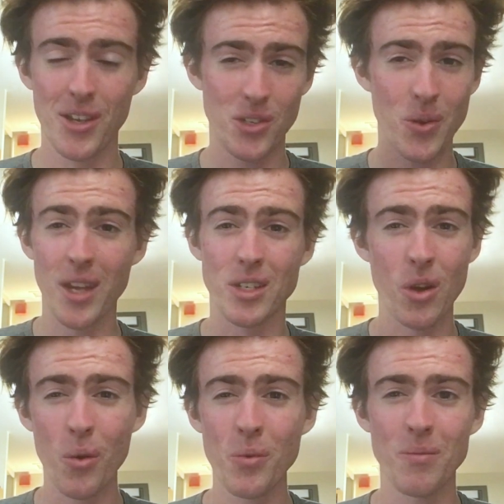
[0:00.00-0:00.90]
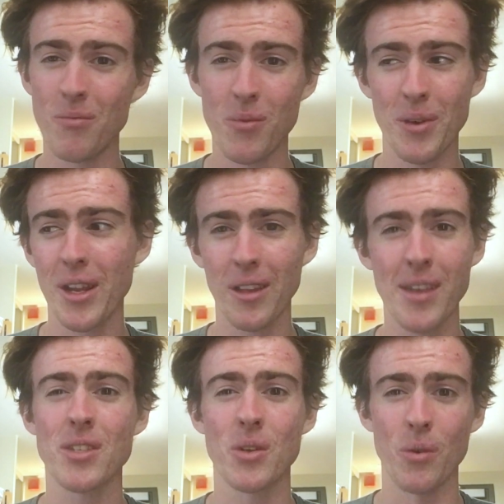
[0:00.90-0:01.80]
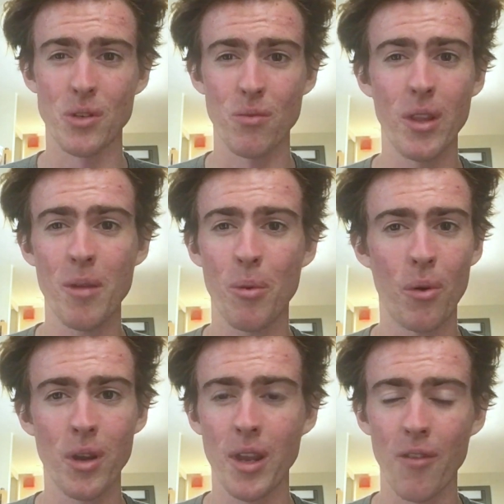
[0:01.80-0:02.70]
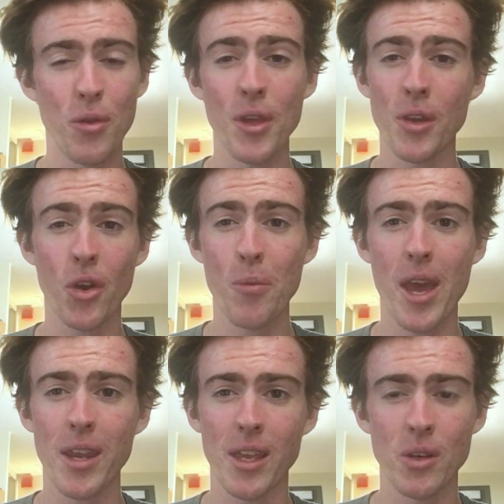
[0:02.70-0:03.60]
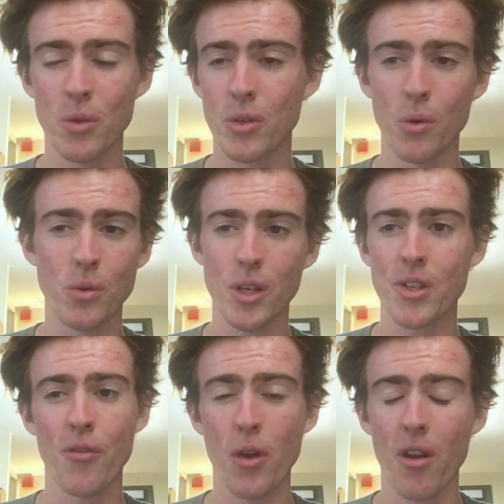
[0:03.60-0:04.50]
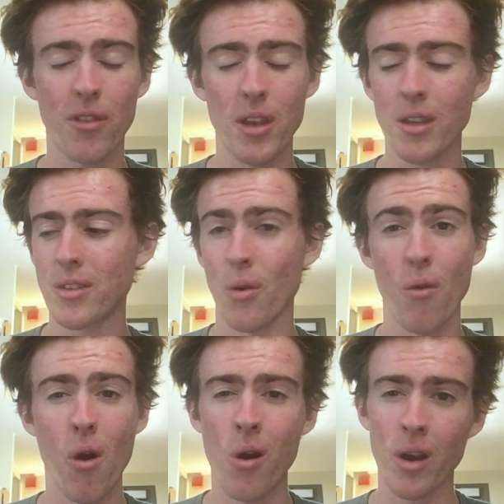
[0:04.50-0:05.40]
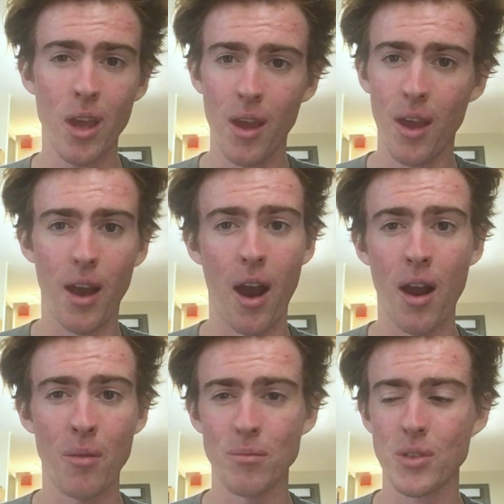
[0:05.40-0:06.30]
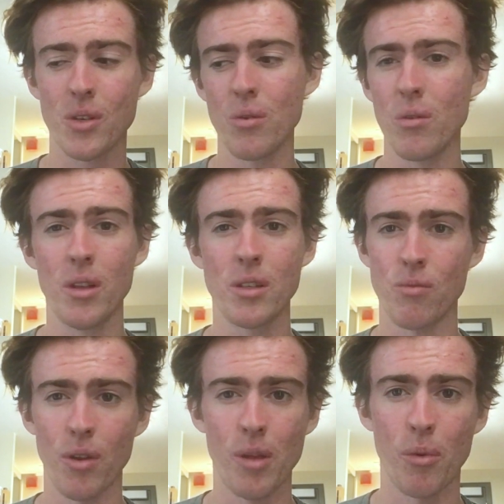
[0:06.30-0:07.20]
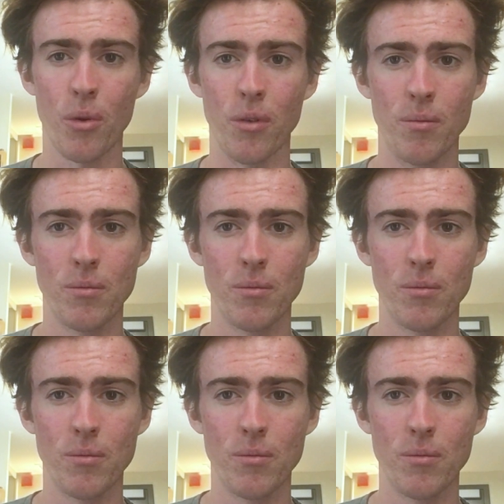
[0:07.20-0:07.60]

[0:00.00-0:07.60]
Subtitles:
So yeah, don't neglect school. It's really important. If you think you're going to be able to get into school just off your athletics, you're wrong. School is really important.